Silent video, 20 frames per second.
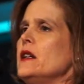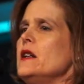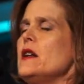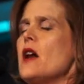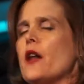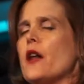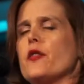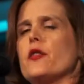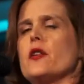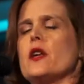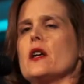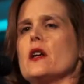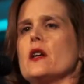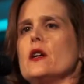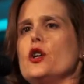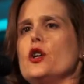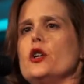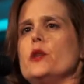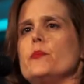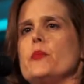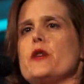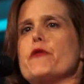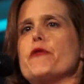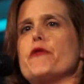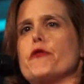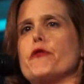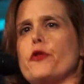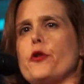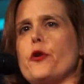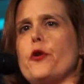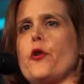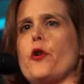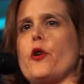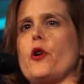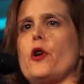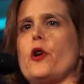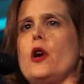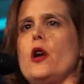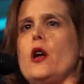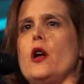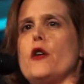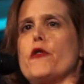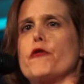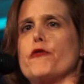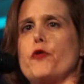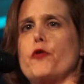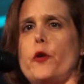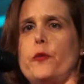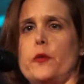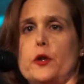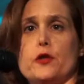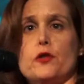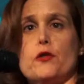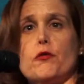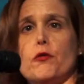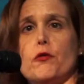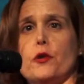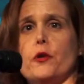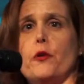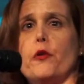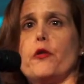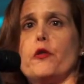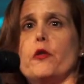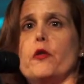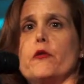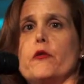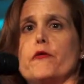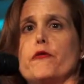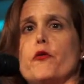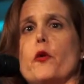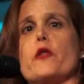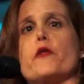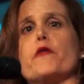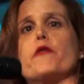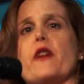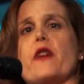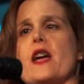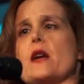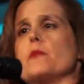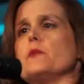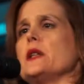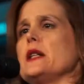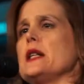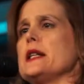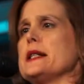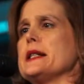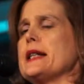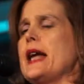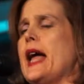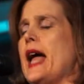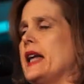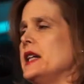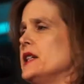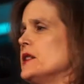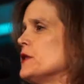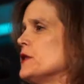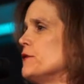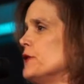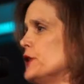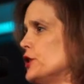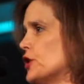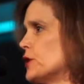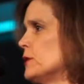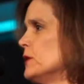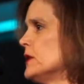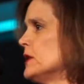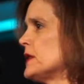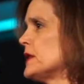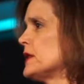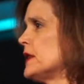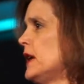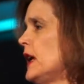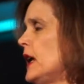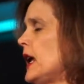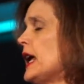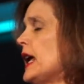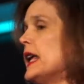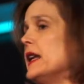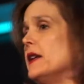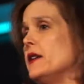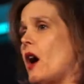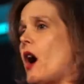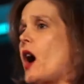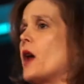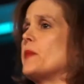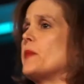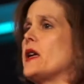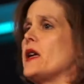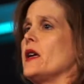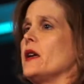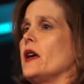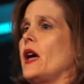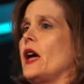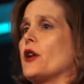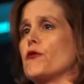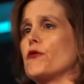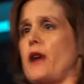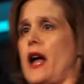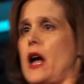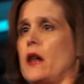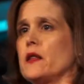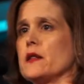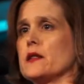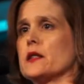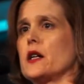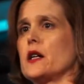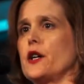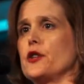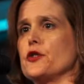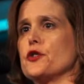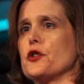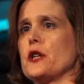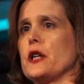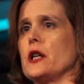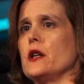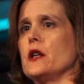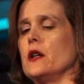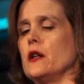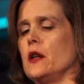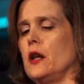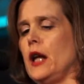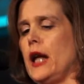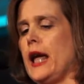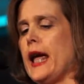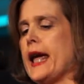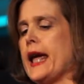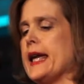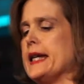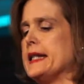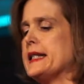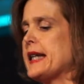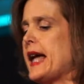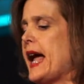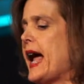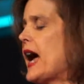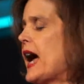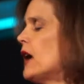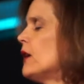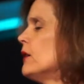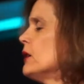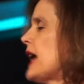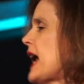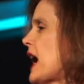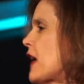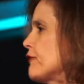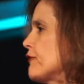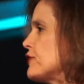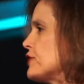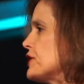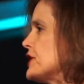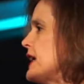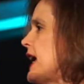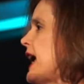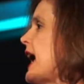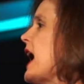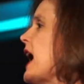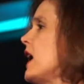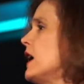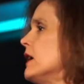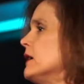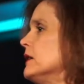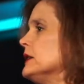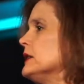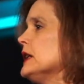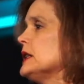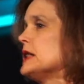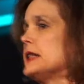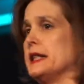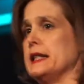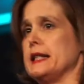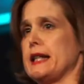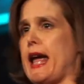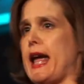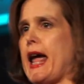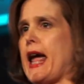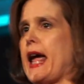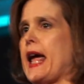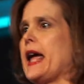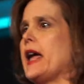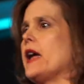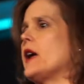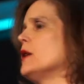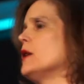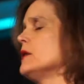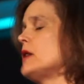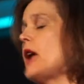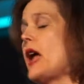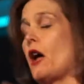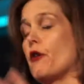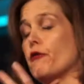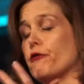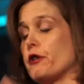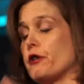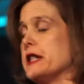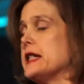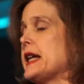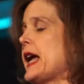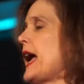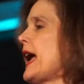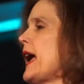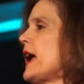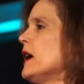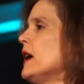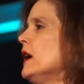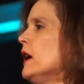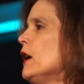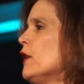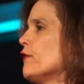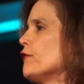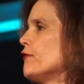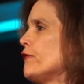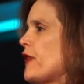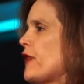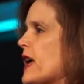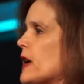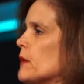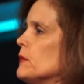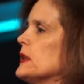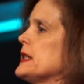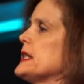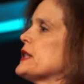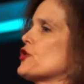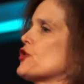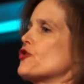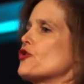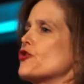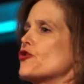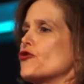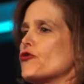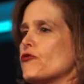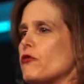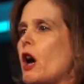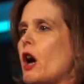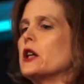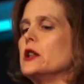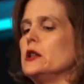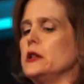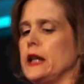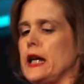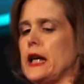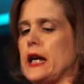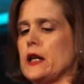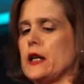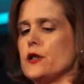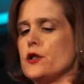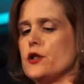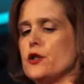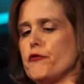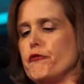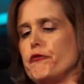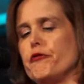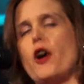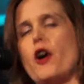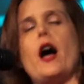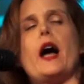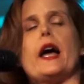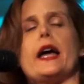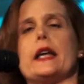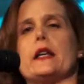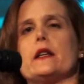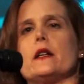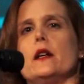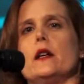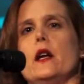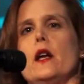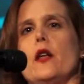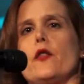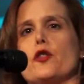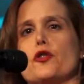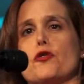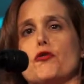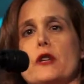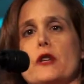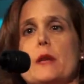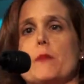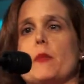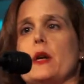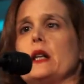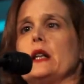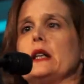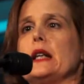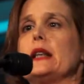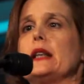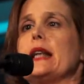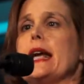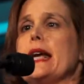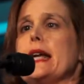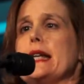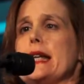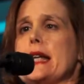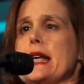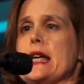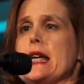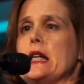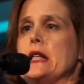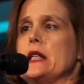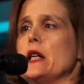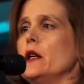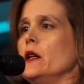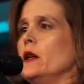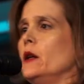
nothing could be further from the truth for the families and individuals in NAMI and around this country. In town after town, today and every day, families are struggling to find the treatment that they need